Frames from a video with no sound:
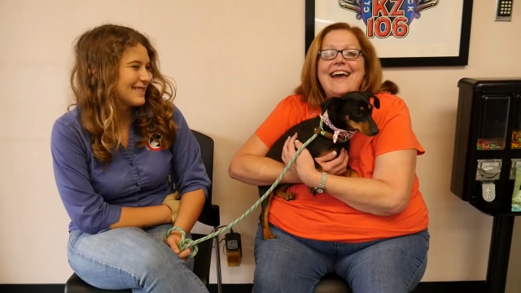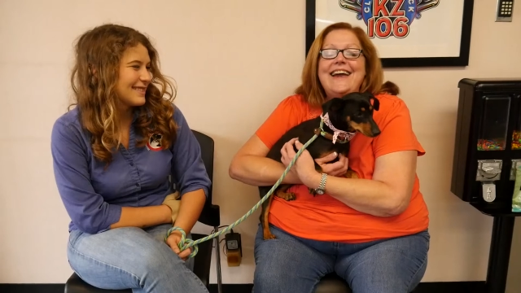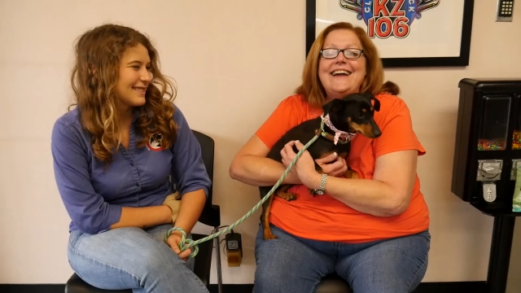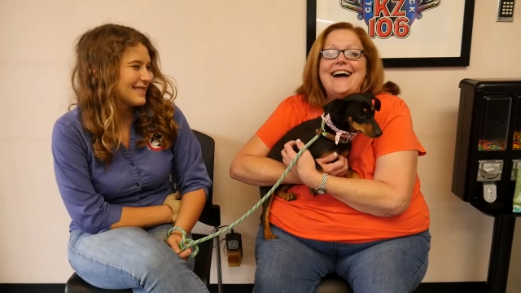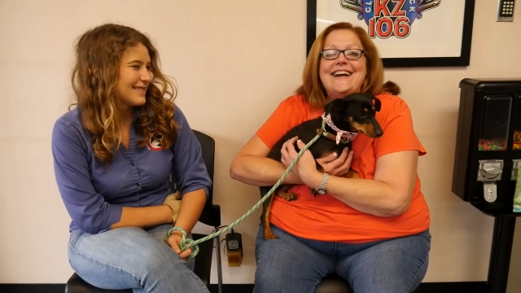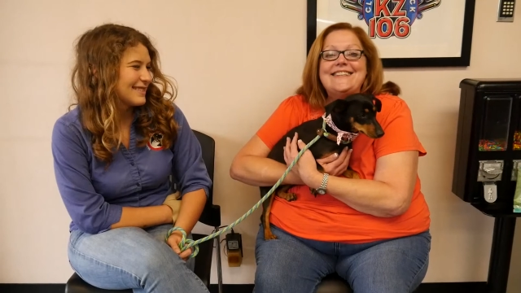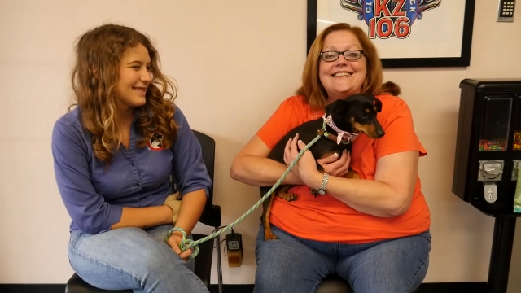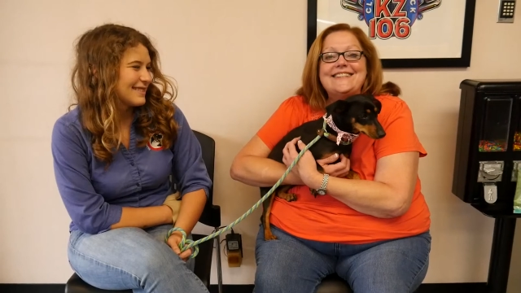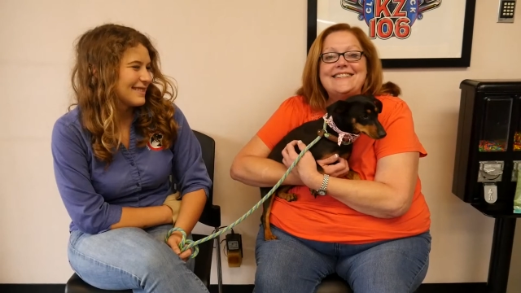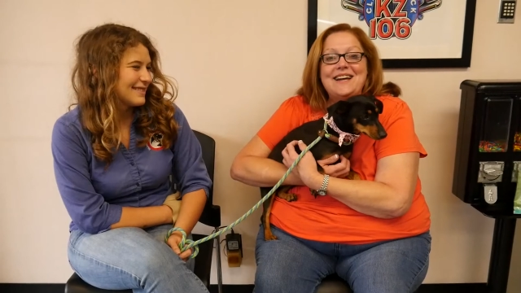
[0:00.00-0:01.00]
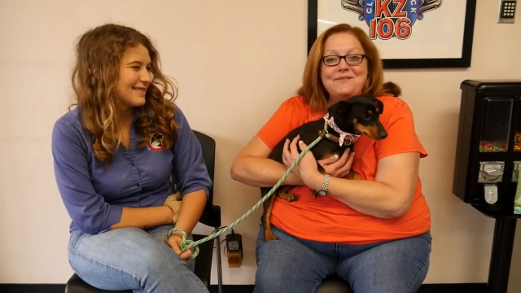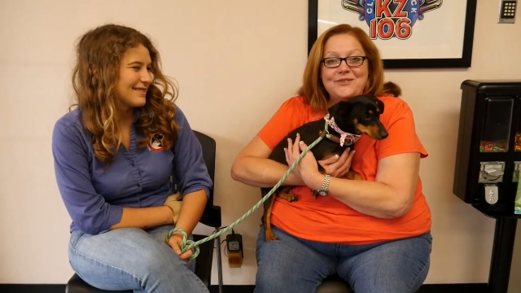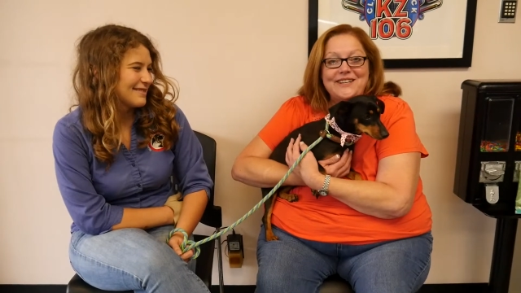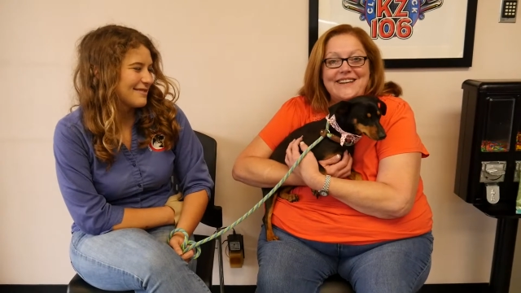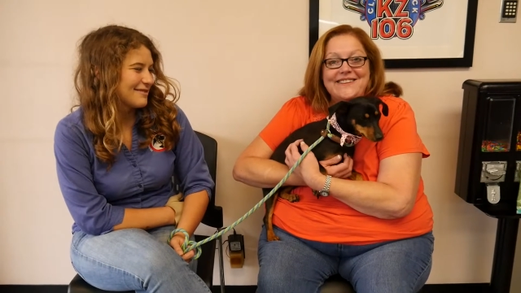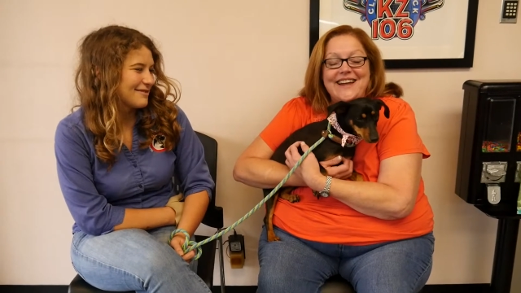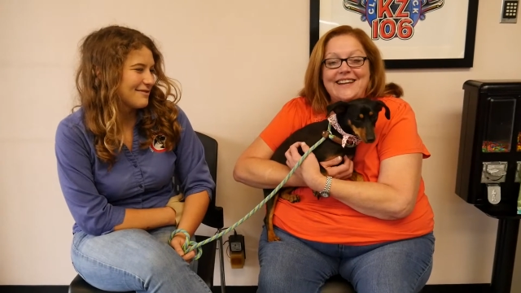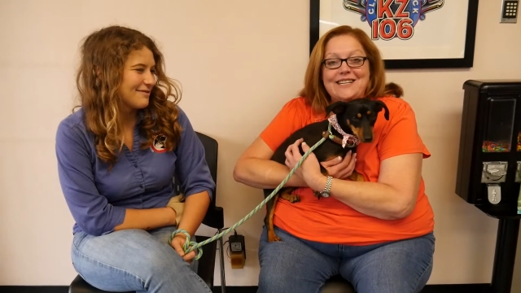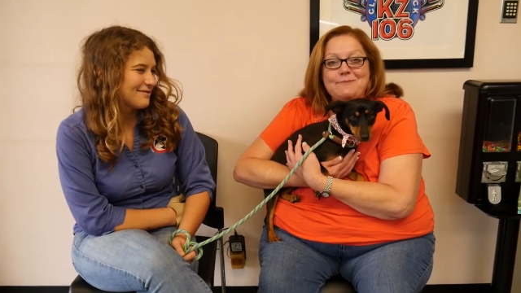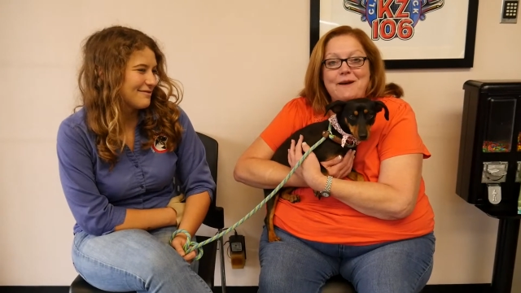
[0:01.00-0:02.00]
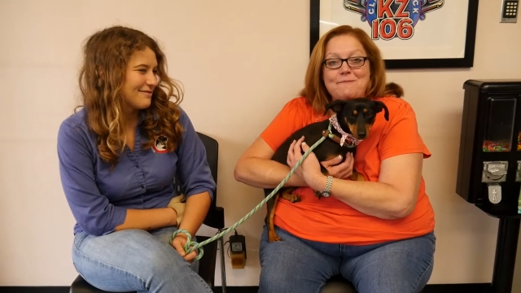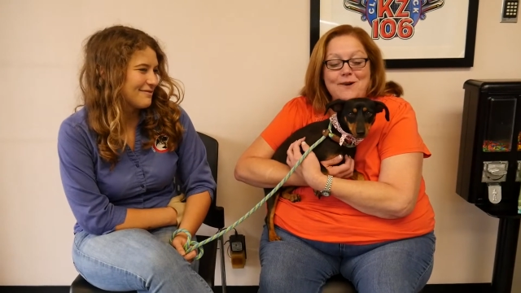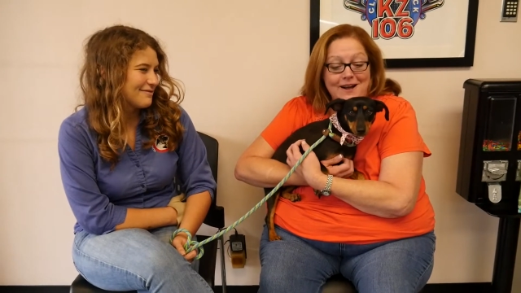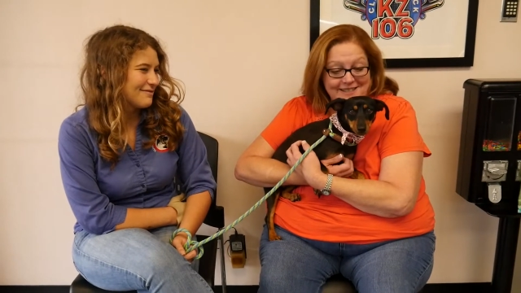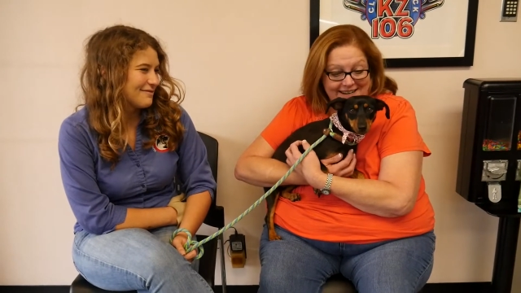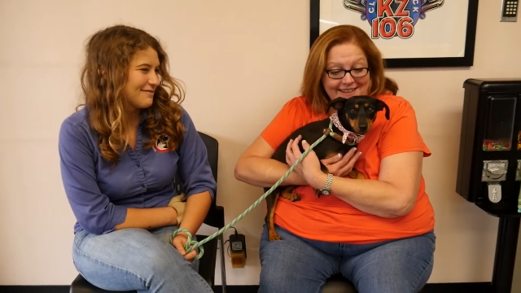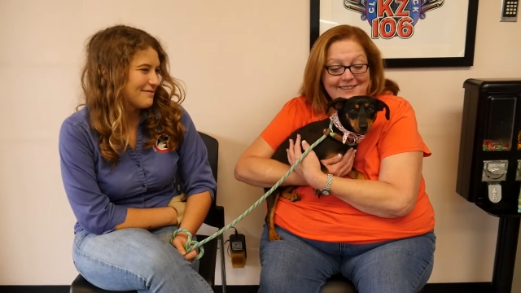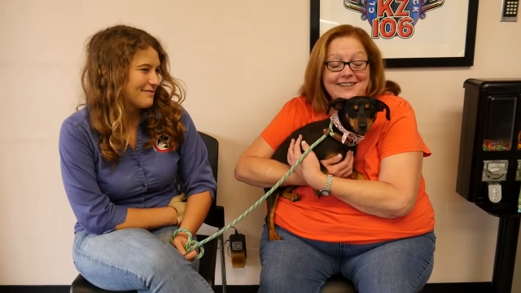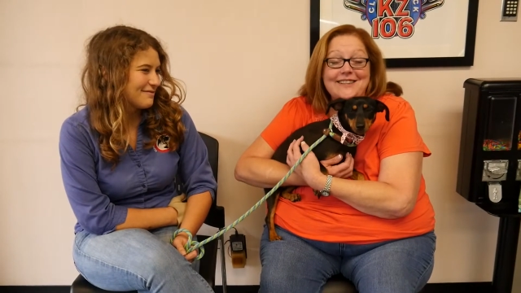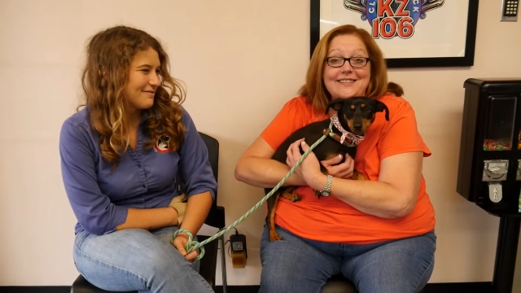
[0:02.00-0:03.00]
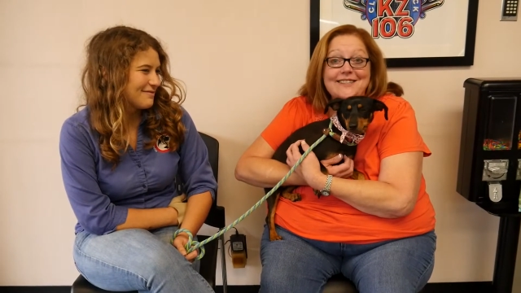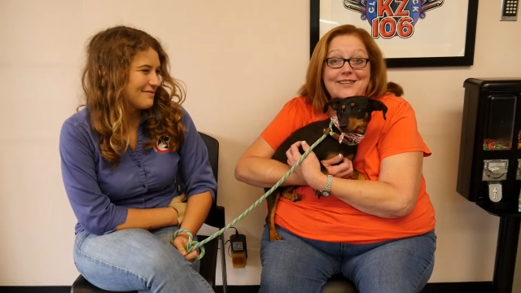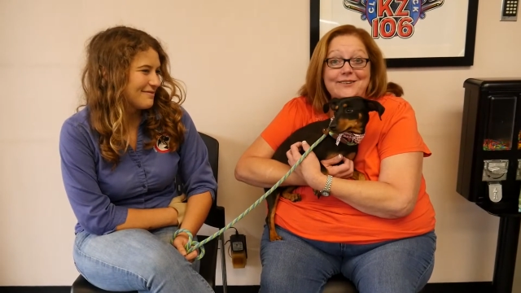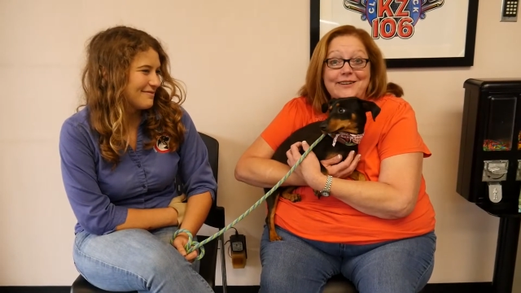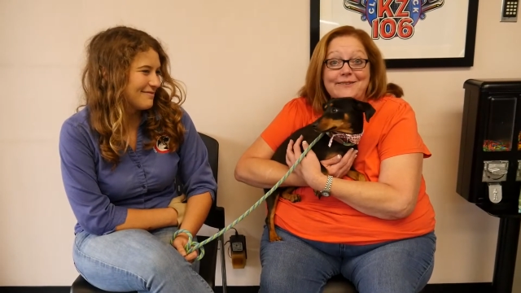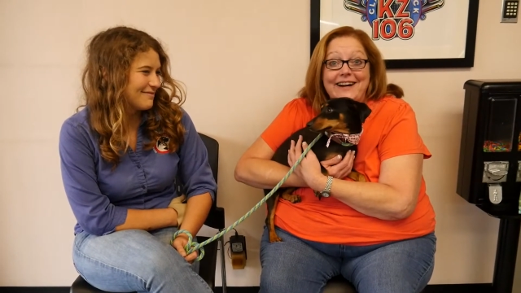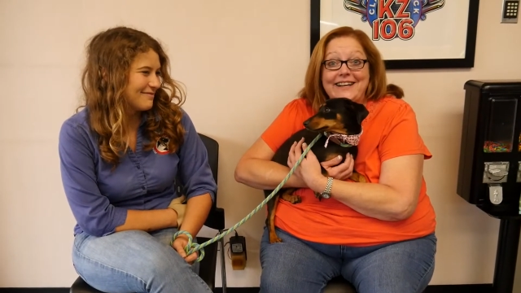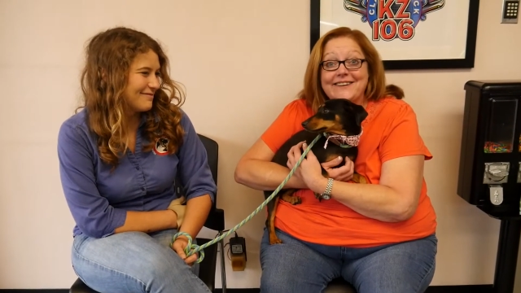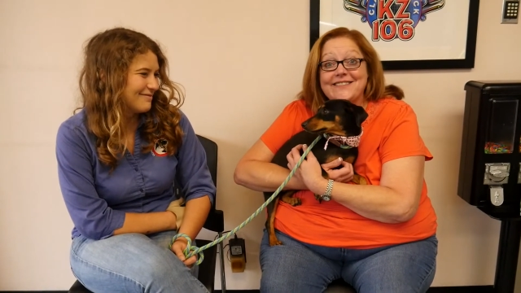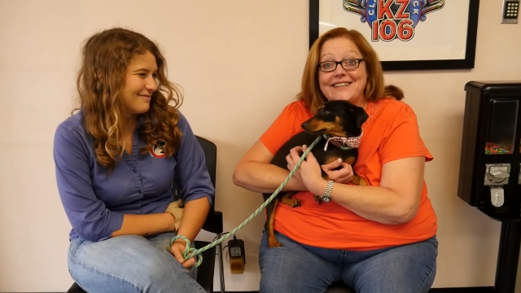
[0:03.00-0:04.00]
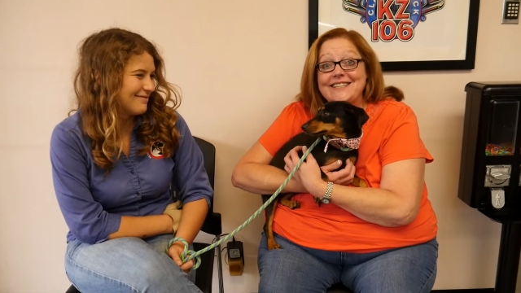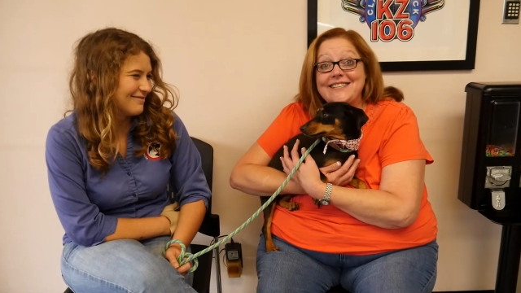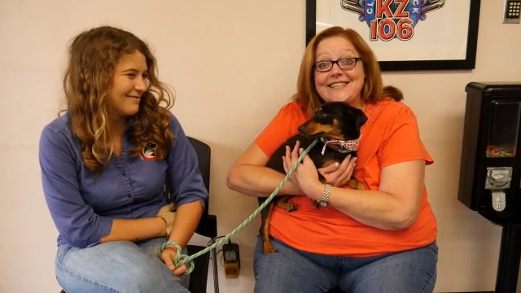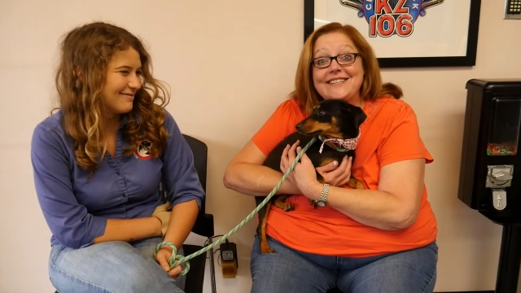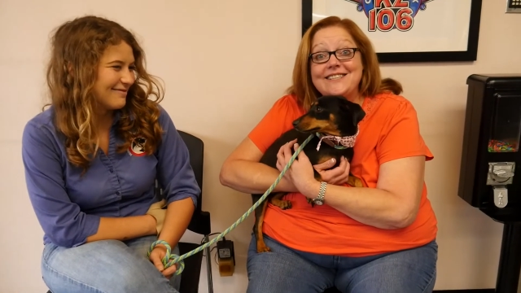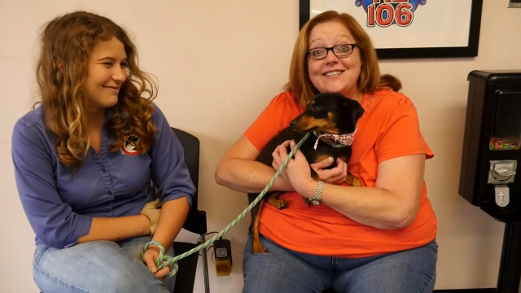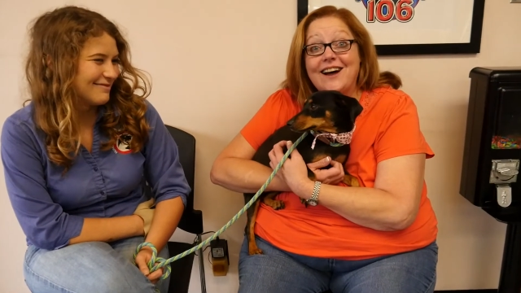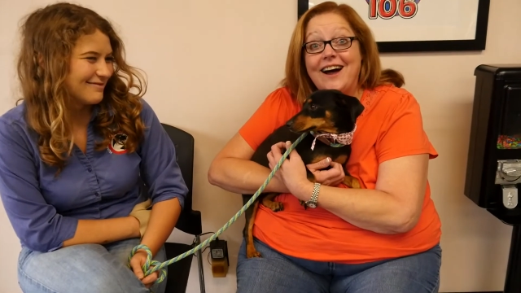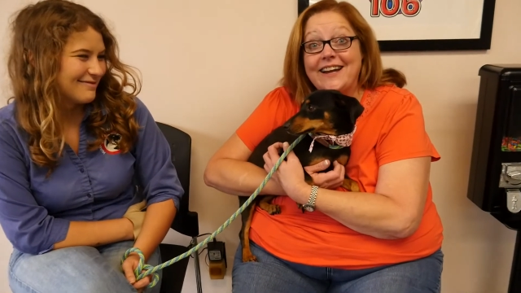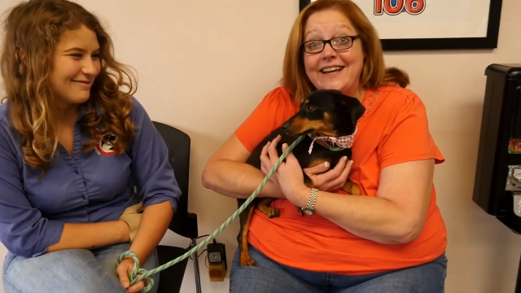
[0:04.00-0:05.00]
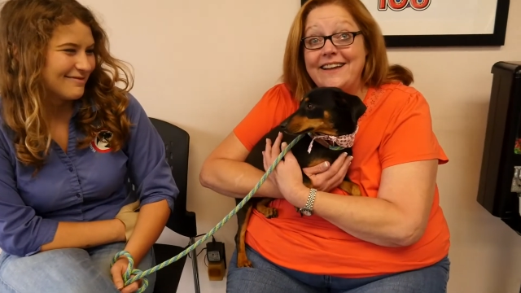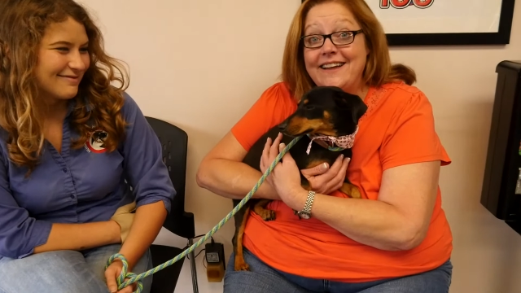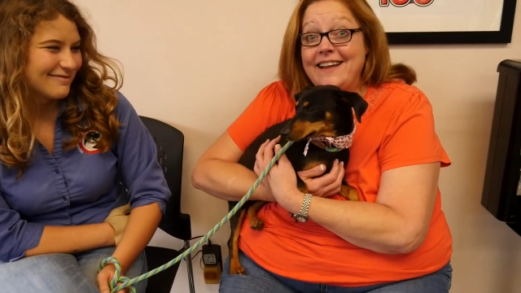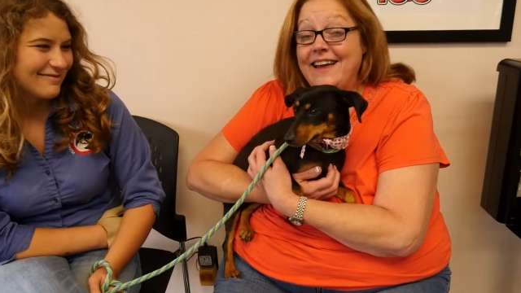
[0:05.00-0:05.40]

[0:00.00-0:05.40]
Speaker 1: Hey guys, it is time for another Kelly's Pet Project. Look at this cutie right here. This is Doddie.